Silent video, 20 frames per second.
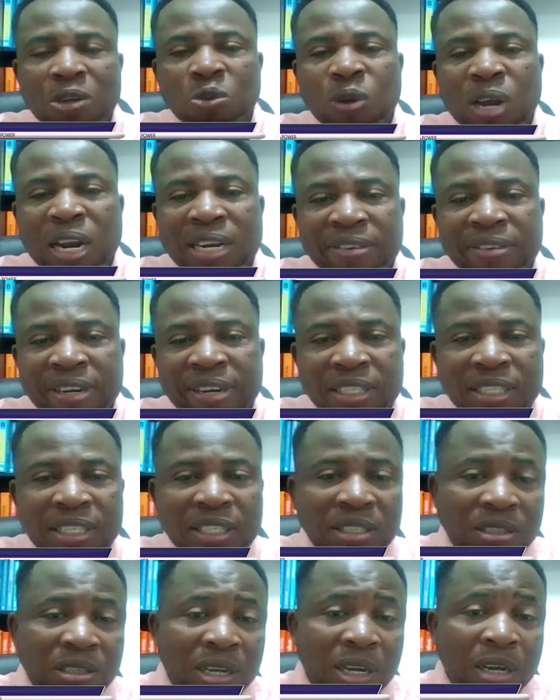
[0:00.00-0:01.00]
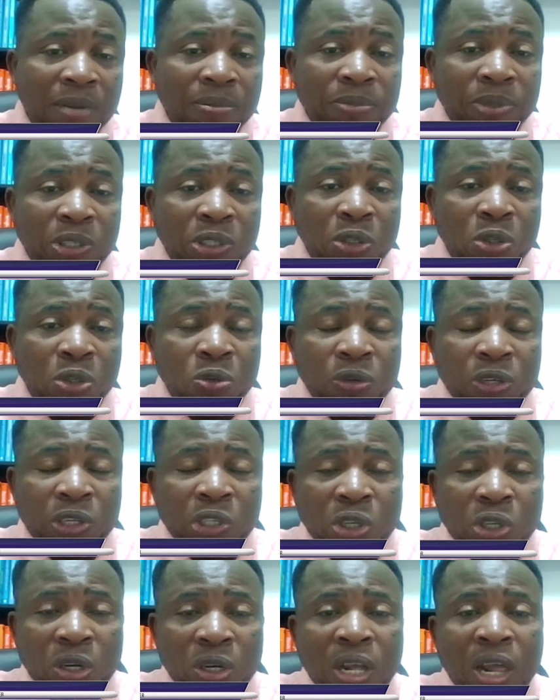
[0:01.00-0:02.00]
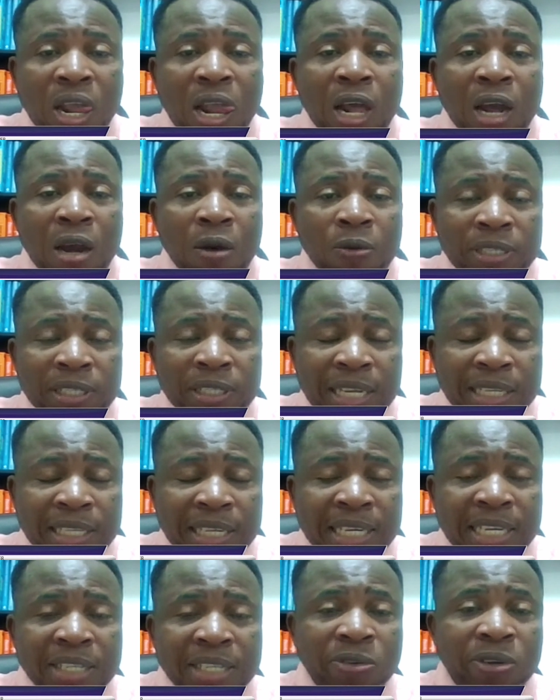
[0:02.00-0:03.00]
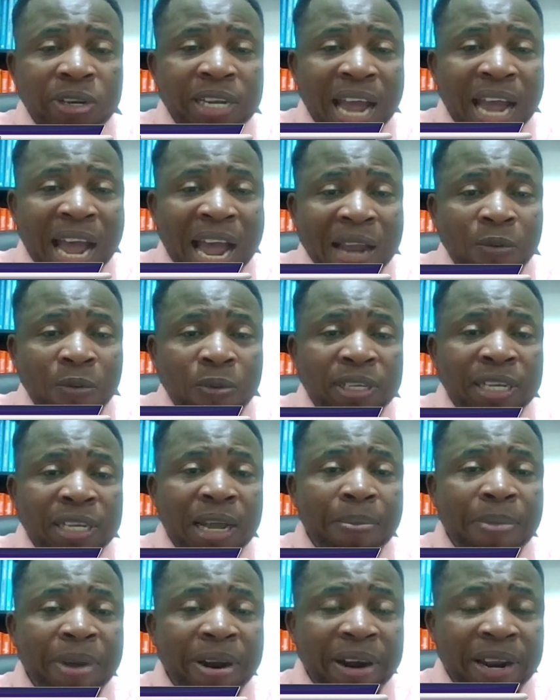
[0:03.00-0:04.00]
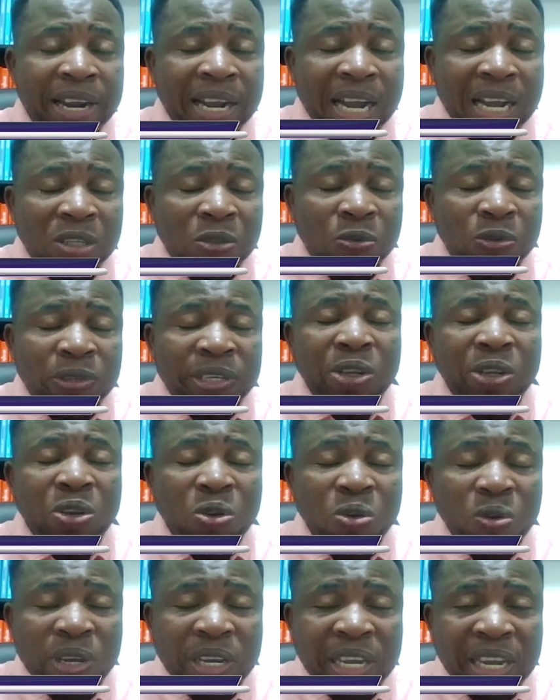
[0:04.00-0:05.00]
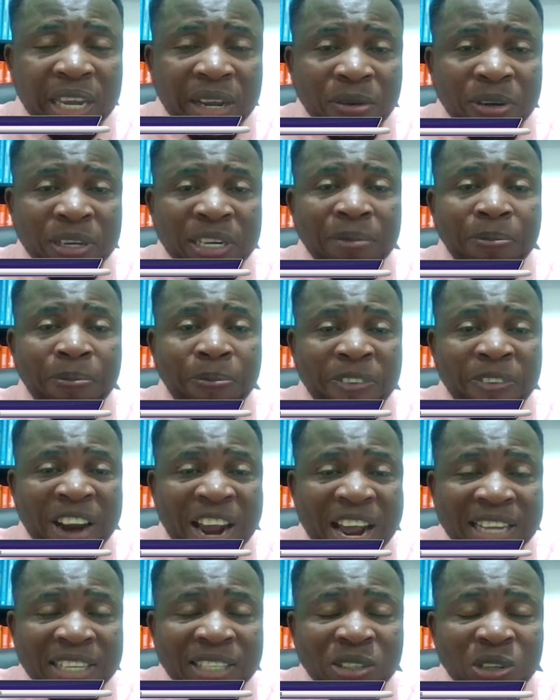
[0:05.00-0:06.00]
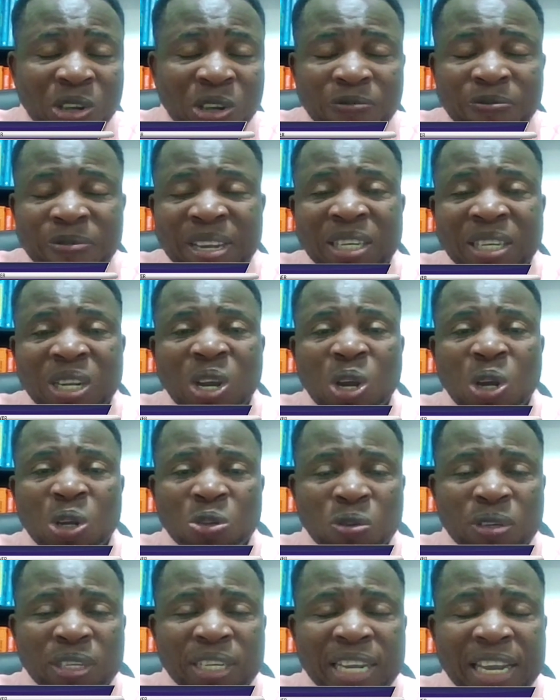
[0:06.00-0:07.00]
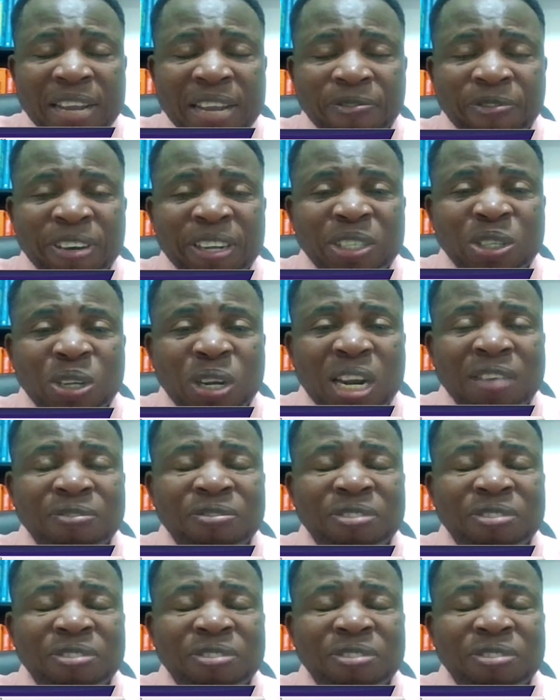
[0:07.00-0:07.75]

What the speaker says: to address this situation. We started this rate hike with the Americans, with the UK, with the France government. Today, inflation has